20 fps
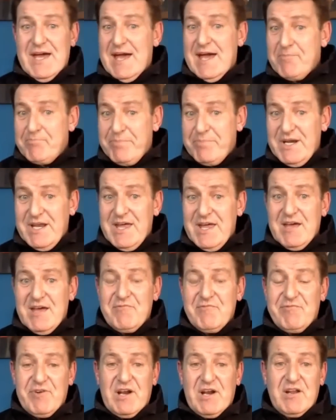happening
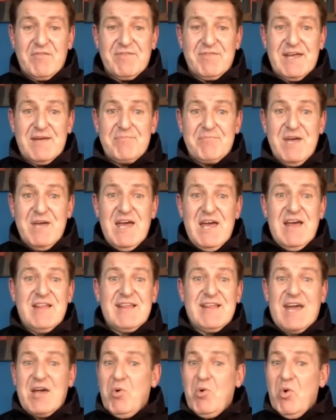in front of them,
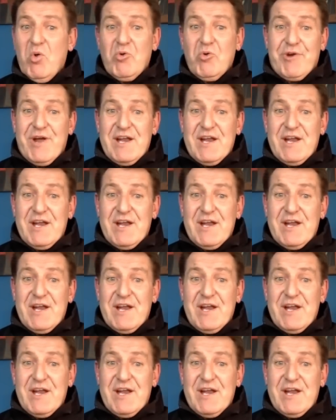they all